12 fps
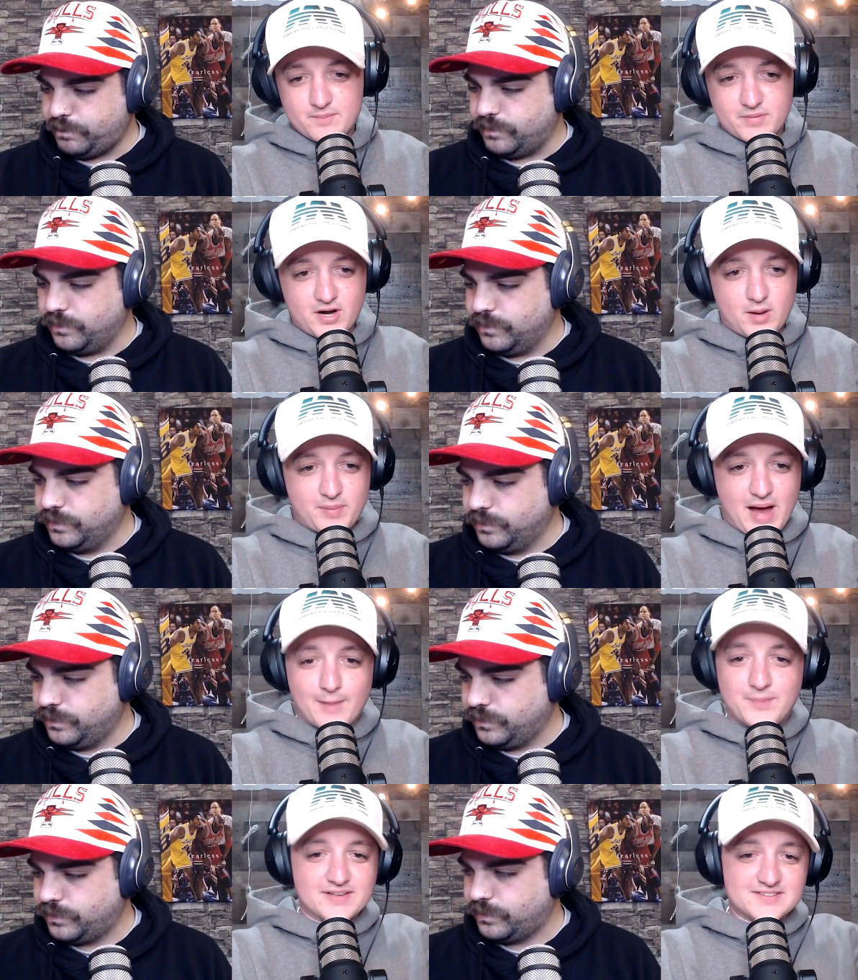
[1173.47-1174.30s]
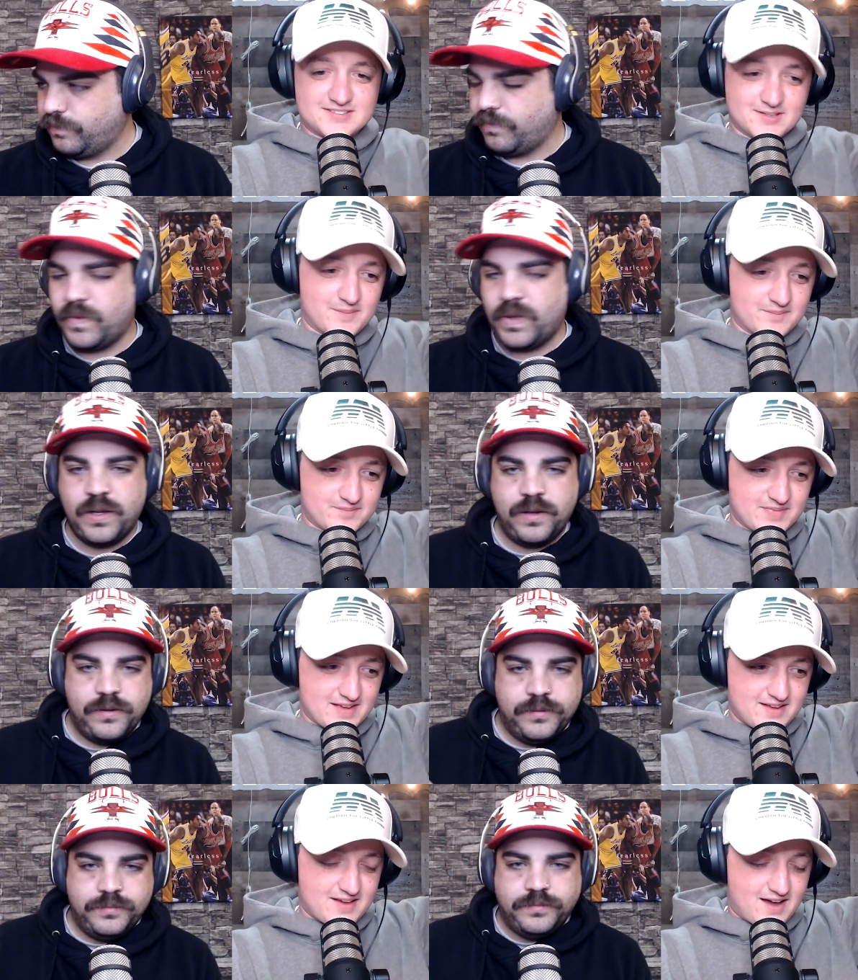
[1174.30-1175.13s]
Speaker 1: But I'll pop in some
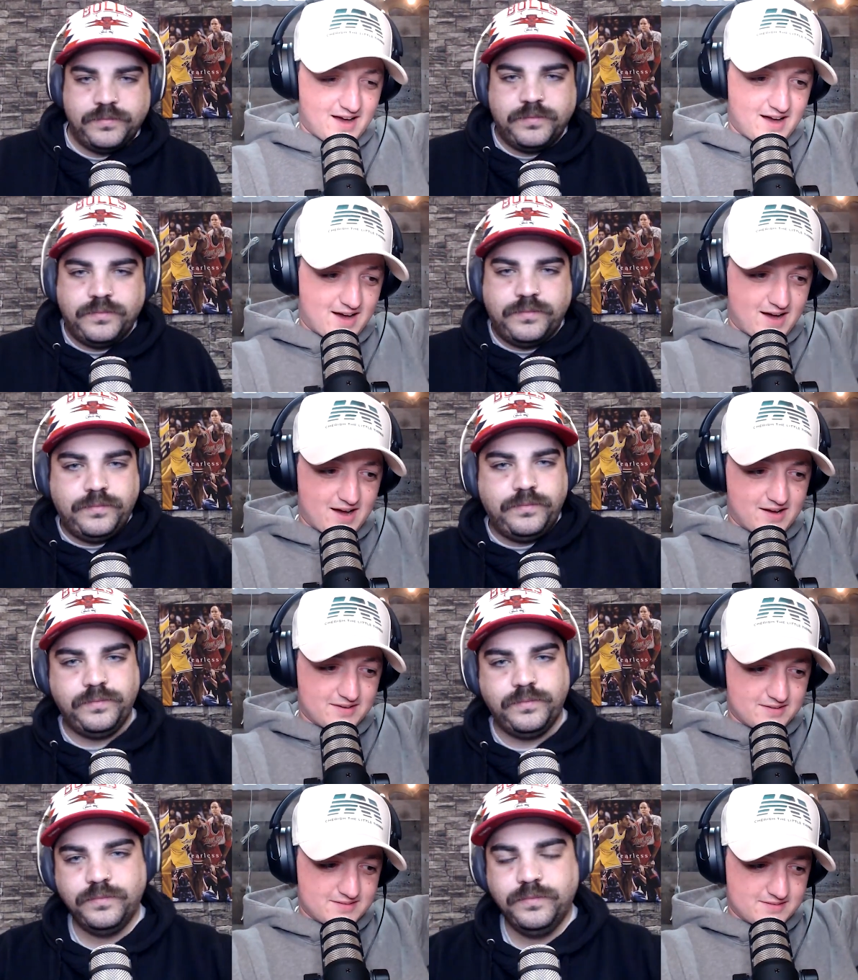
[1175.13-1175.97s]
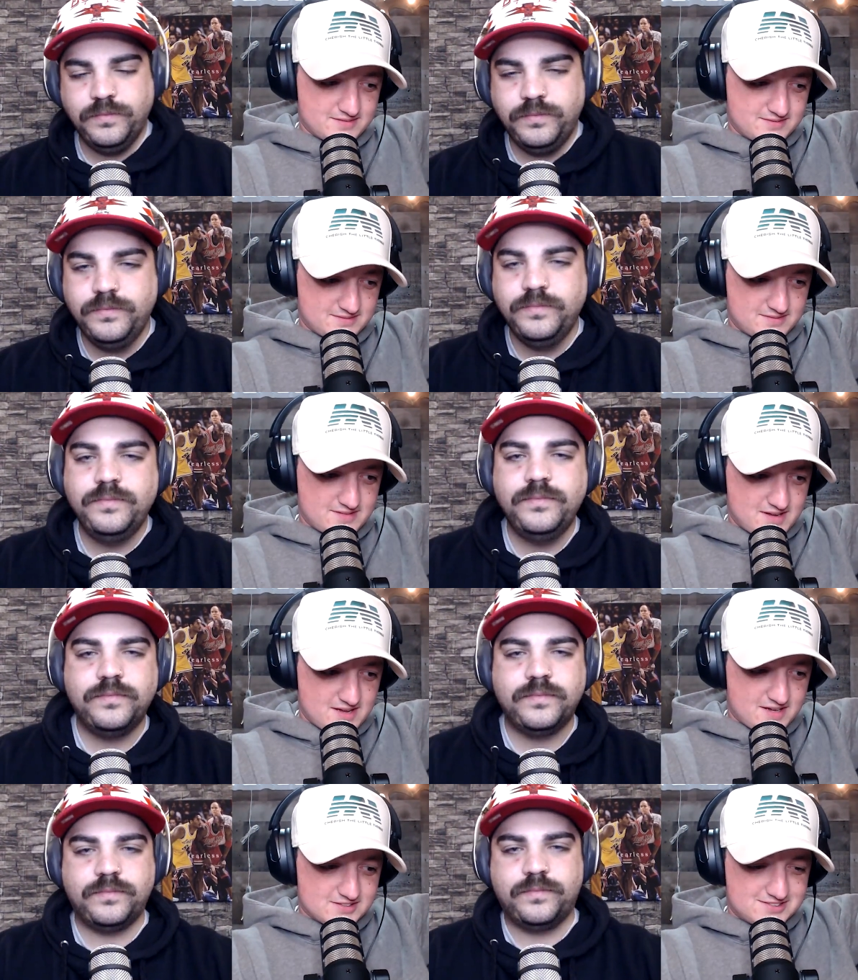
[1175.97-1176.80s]
uh,
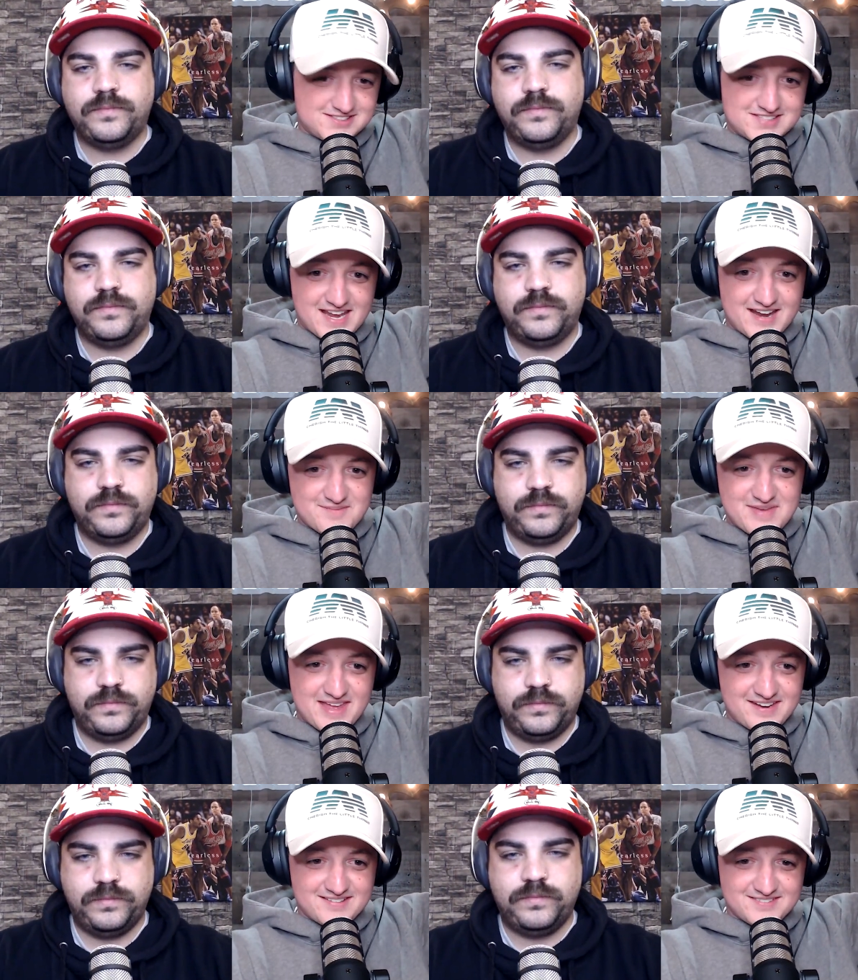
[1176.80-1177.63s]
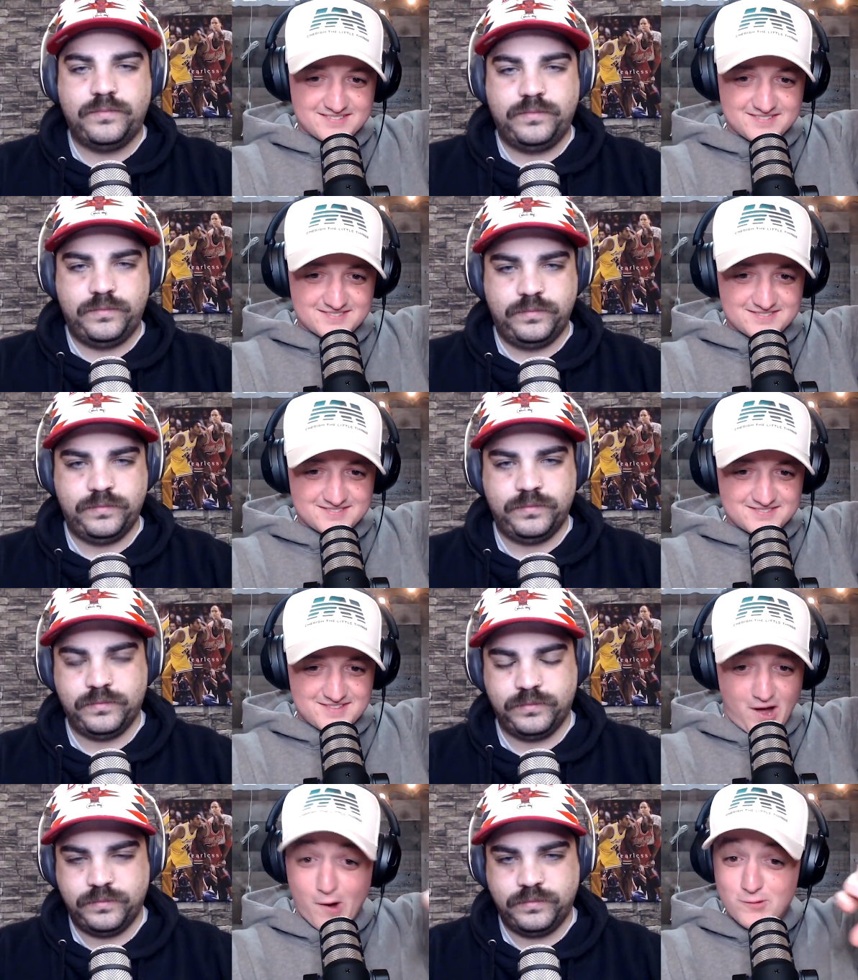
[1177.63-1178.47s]
cinnamon
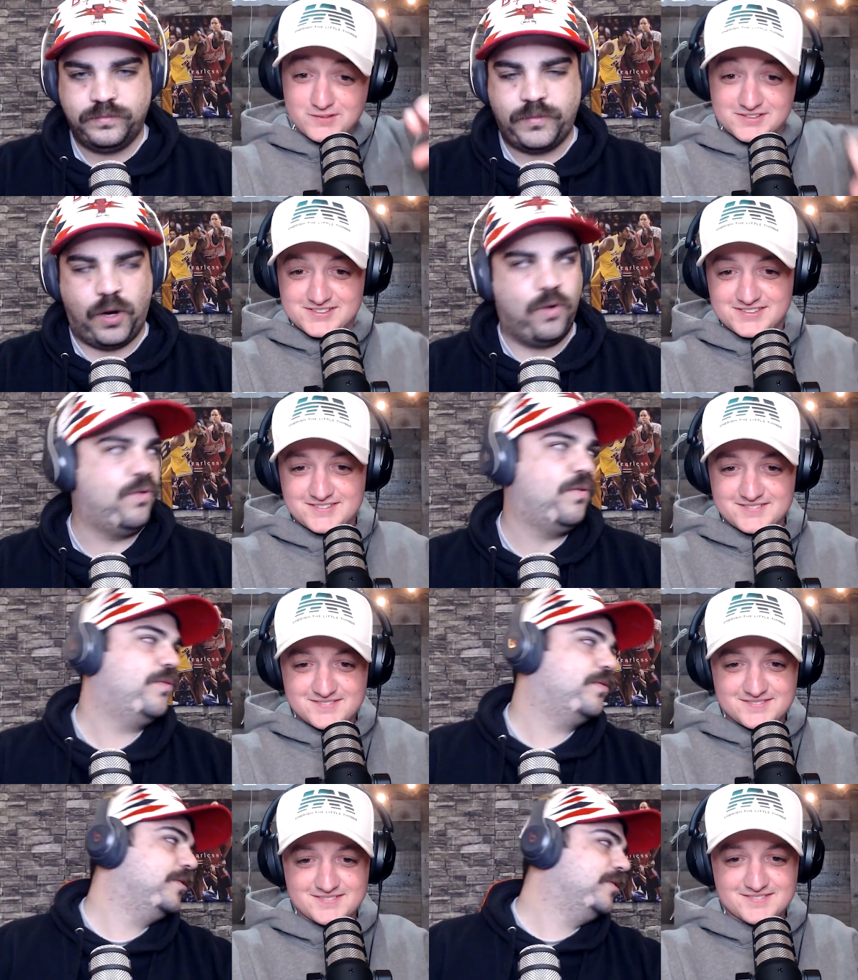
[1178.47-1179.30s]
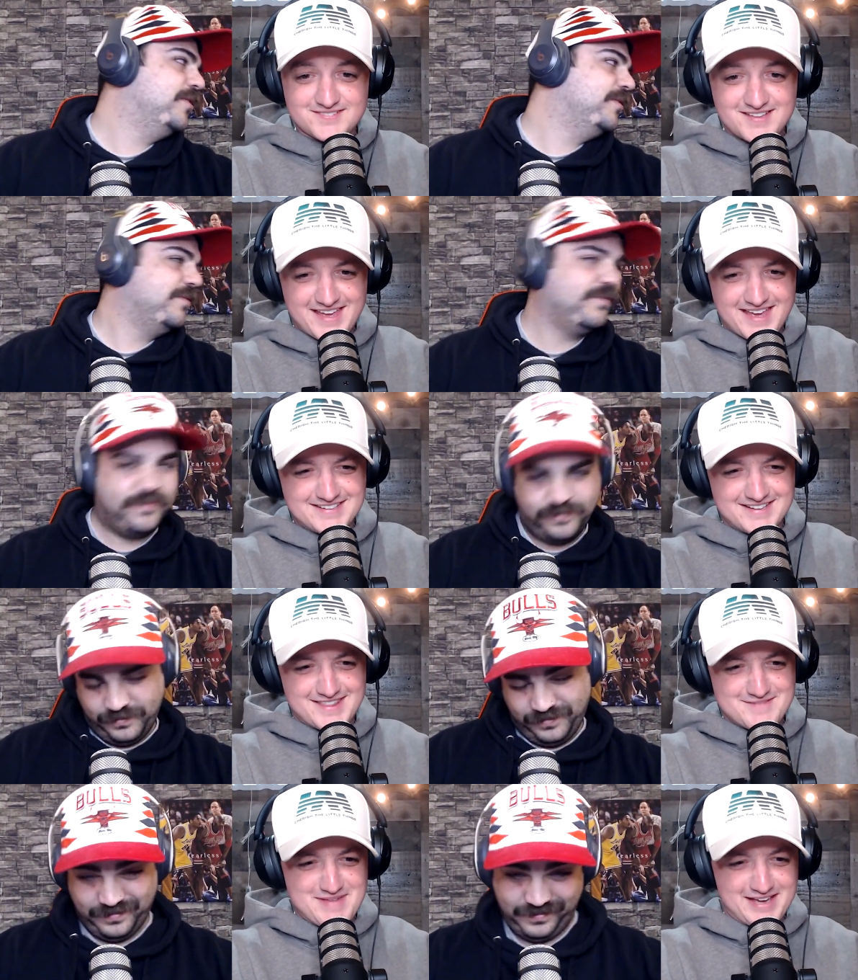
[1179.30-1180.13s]
oats into
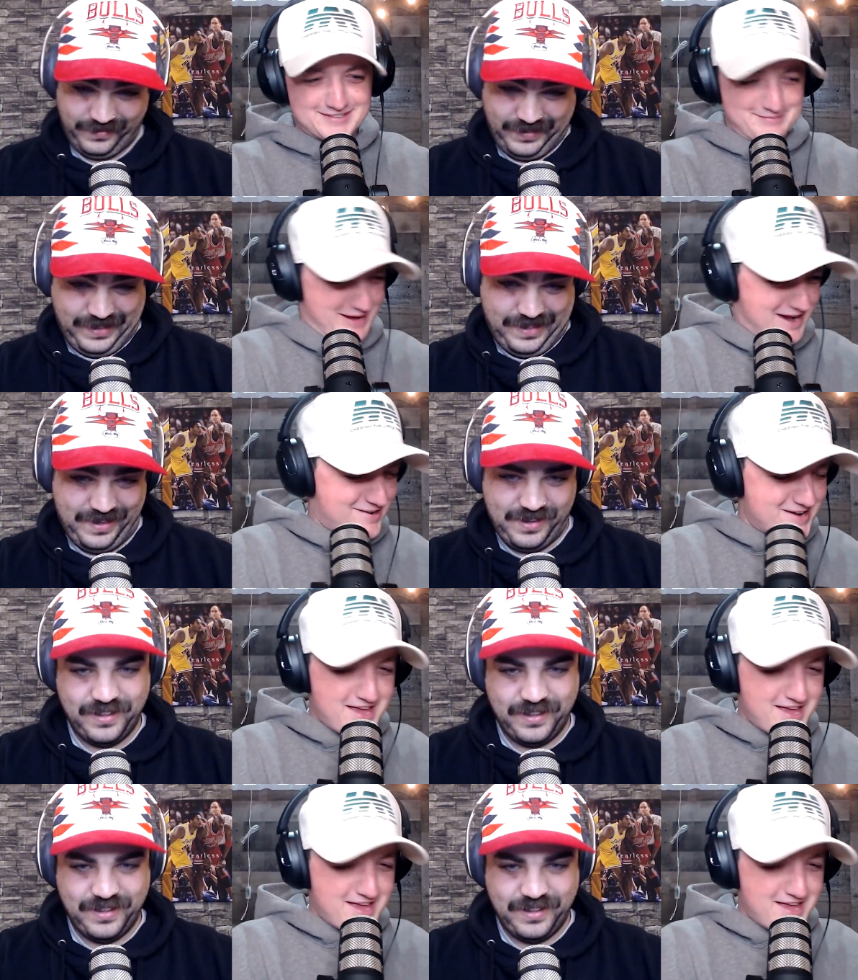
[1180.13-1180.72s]
the mixed berry.